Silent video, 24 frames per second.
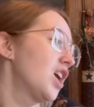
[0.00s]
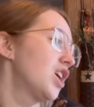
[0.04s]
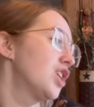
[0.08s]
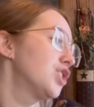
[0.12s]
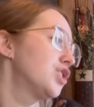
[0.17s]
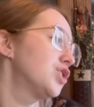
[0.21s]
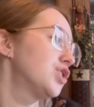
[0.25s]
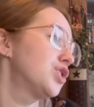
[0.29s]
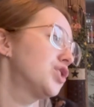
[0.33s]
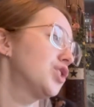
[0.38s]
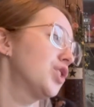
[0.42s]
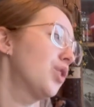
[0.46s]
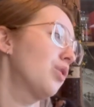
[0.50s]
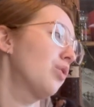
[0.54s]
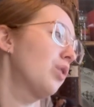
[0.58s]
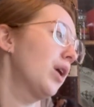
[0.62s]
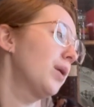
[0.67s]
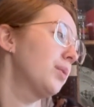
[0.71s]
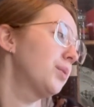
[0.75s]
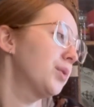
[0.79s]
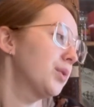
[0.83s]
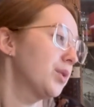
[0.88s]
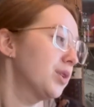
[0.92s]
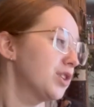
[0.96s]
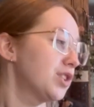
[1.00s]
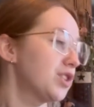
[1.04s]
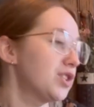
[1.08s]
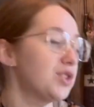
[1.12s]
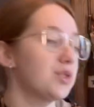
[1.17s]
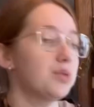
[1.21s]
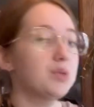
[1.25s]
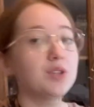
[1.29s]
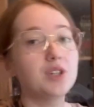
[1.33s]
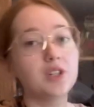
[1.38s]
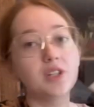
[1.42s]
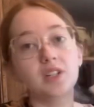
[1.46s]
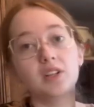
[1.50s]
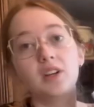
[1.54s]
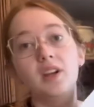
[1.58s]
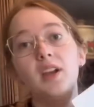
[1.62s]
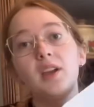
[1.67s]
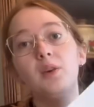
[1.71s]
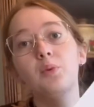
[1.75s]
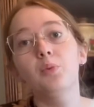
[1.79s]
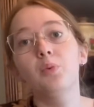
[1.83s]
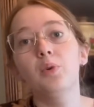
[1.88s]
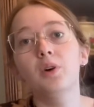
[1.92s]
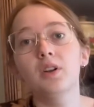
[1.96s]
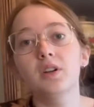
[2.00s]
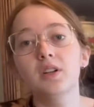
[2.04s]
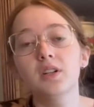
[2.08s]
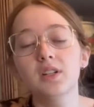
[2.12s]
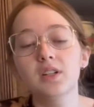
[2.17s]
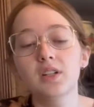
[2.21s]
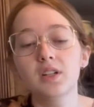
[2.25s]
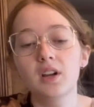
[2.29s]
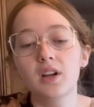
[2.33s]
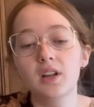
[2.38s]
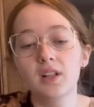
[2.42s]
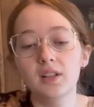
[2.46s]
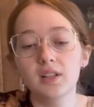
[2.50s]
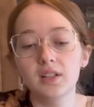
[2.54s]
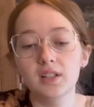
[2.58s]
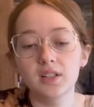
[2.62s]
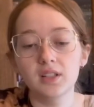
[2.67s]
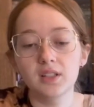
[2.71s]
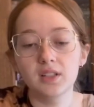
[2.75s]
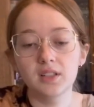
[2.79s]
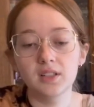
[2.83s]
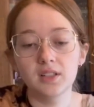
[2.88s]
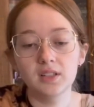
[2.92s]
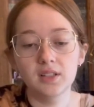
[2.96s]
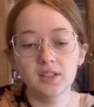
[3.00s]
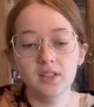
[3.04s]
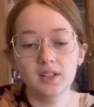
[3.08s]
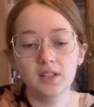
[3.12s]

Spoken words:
So I'm going to do her a watercolor